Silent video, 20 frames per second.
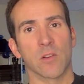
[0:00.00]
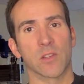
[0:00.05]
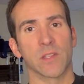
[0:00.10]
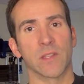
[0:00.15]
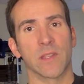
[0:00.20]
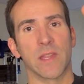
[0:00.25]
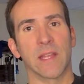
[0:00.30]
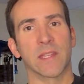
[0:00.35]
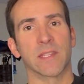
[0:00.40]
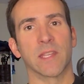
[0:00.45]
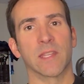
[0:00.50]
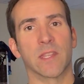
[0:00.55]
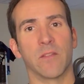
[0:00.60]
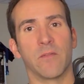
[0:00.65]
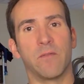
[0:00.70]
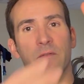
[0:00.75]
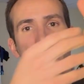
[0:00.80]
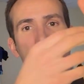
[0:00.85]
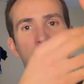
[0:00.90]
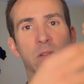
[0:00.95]
so that's at the
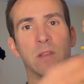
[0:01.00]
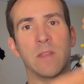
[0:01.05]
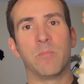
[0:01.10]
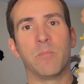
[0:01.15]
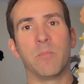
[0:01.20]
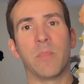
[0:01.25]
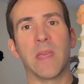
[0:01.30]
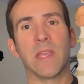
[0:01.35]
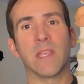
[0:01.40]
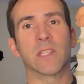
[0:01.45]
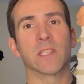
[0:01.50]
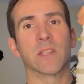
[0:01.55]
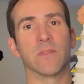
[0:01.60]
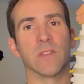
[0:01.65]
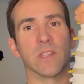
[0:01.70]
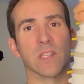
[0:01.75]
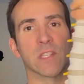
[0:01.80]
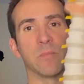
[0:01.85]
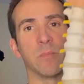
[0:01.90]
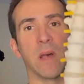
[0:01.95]
very base of
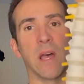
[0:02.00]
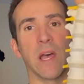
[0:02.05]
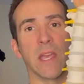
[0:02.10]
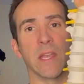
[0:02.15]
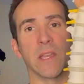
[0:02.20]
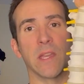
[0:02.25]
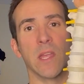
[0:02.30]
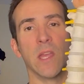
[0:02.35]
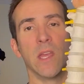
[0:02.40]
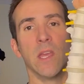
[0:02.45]
the spine.